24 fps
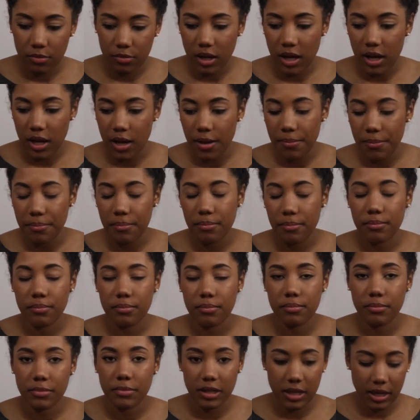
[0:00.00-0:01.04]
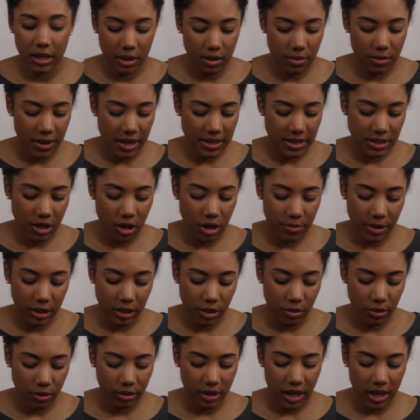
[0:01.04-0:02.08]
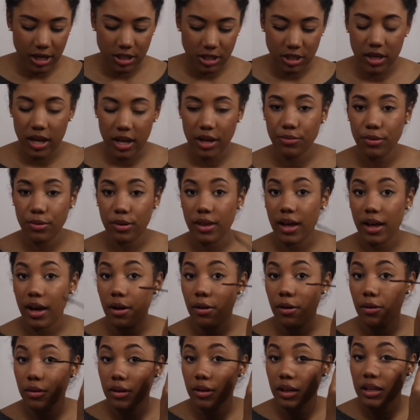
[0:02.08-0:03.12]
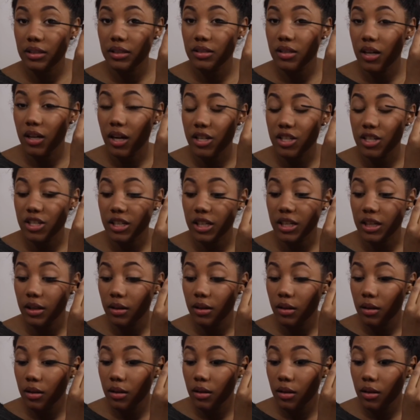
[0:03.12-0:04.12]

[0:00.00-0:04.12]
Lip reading: getting the mascara on my lower lash line without touching